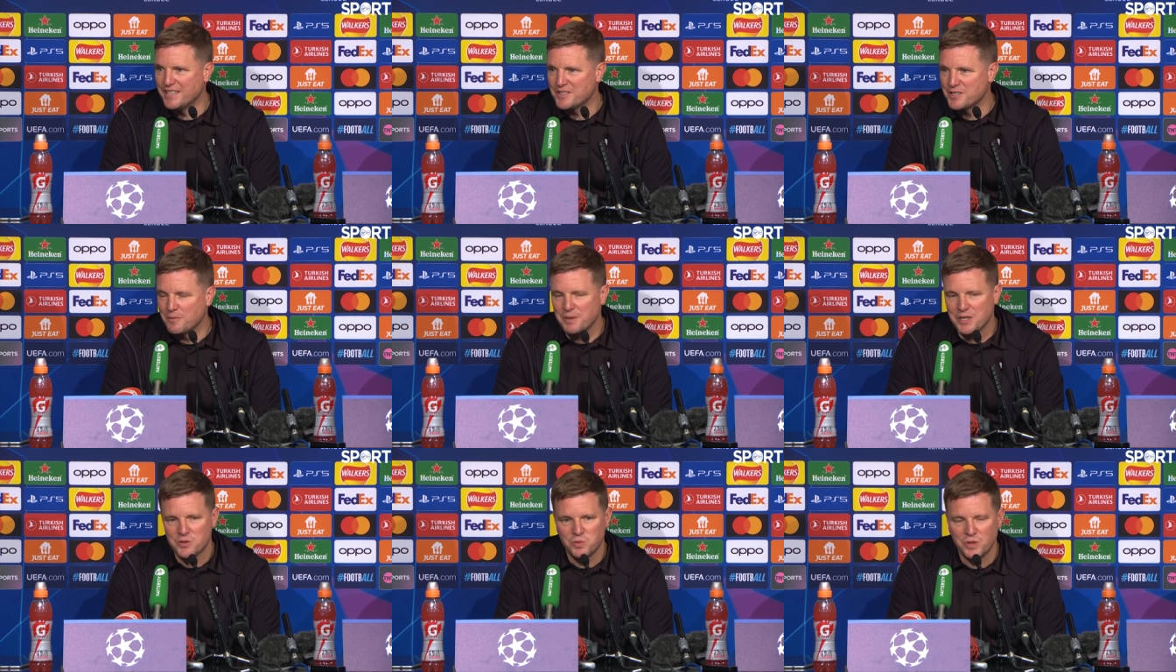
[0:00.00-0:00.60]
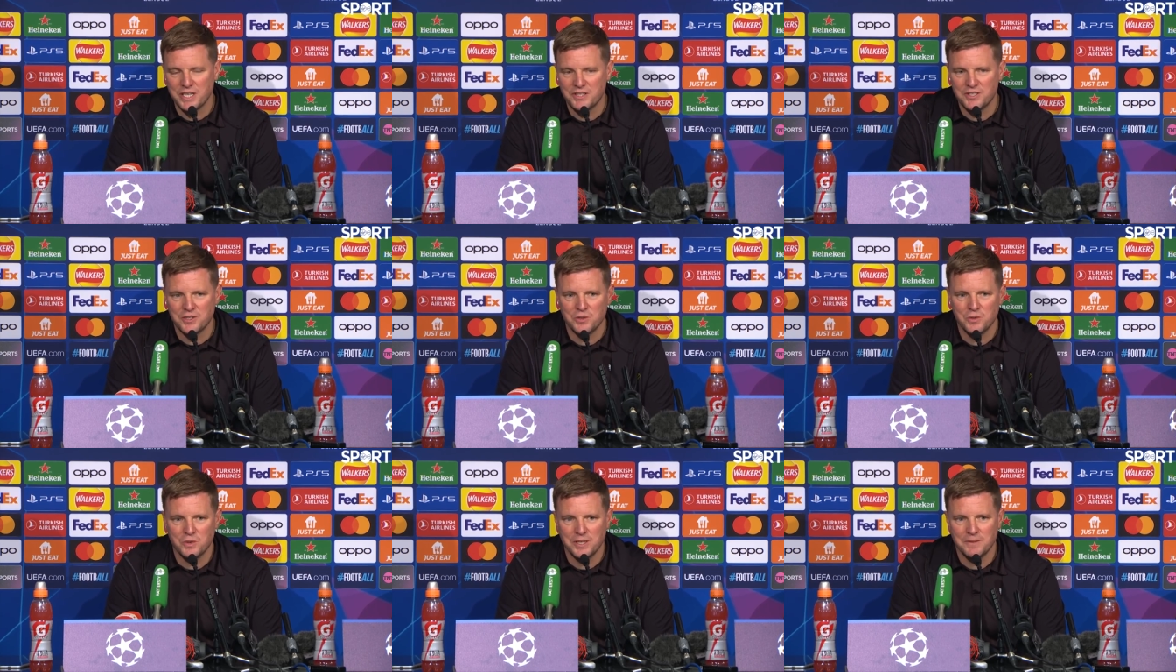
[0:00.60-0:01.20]
That's our best way
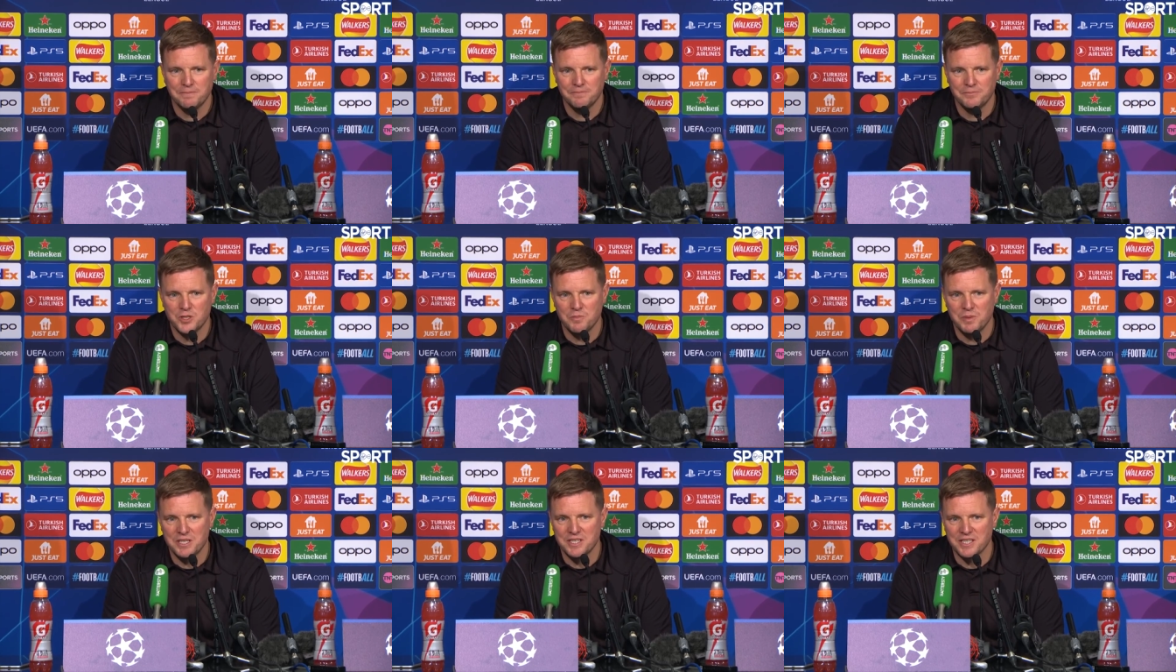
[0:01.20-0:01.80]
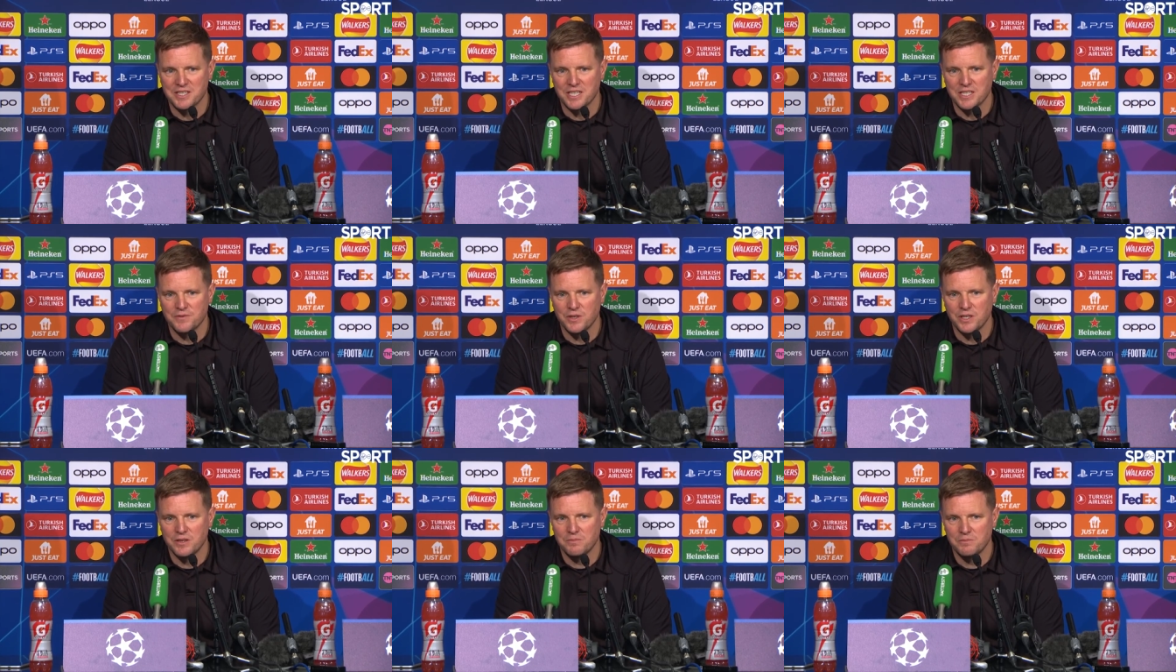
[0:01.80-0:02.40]
to be
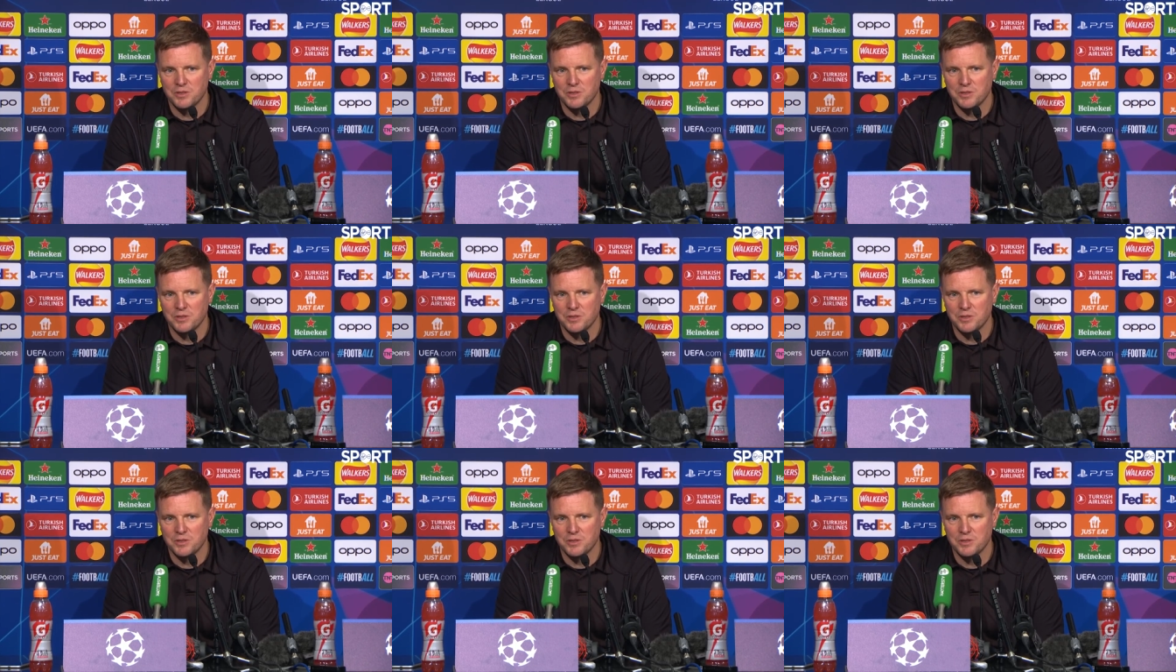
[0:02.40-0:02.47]
successful,